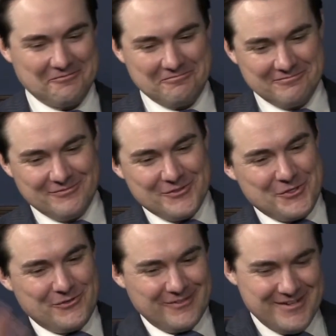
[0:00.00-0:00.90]

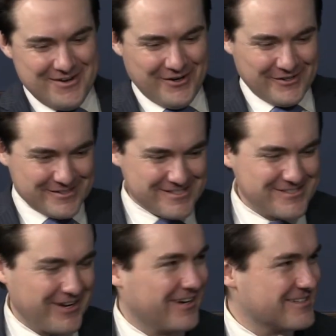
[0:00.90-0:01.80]
nerds nerds
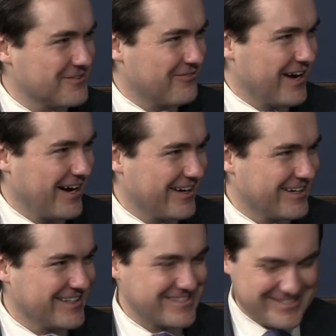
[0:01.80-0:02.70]
talked about
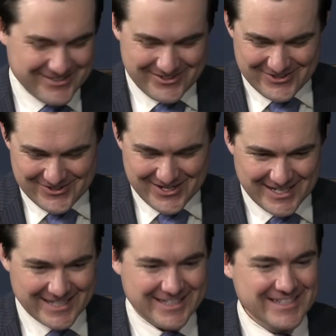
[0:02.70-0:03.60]
it to
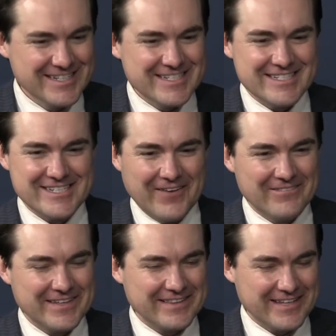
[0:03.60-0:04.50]
uh,
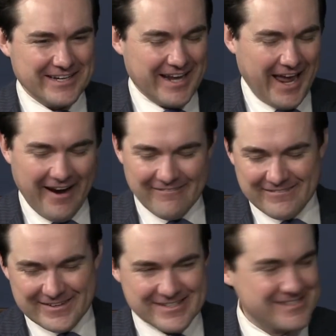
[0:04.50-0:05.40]
something that
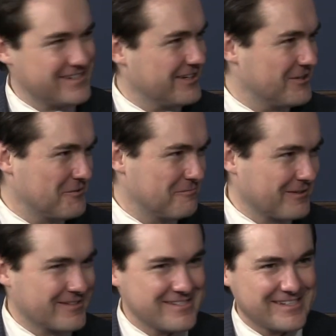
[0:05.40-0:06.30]
every single
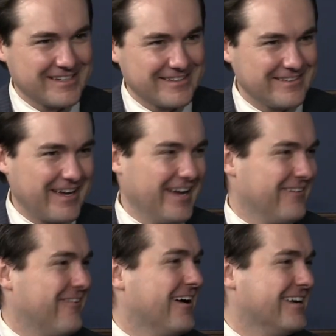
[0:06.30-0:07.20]
person I
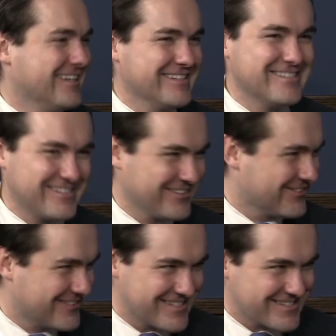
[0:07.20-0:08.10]
run into
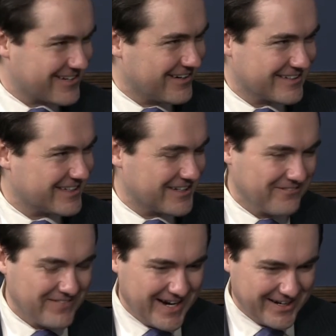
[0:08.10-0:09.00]
is talking
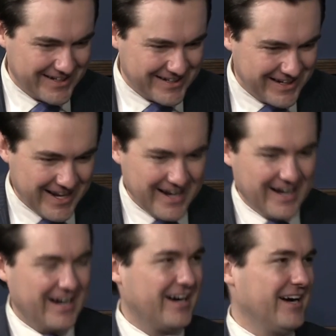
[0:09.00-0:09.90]
about it,
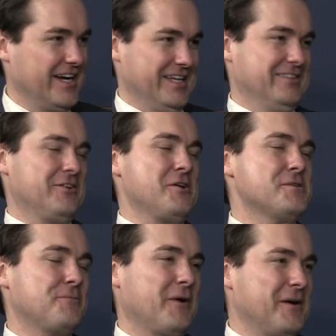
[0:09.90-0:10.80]
uh, in large
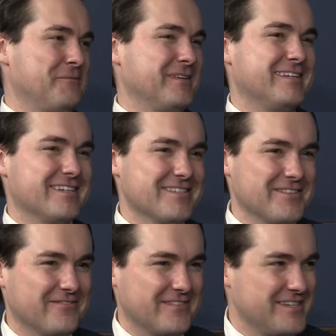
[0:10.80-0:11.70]
part because
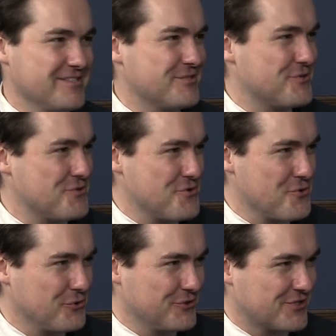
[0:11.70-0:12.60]
of these
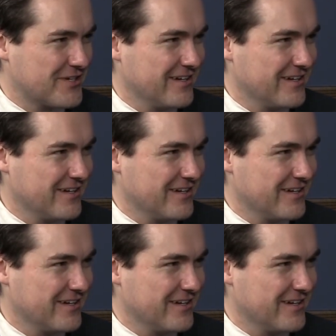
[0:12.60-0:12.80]
huge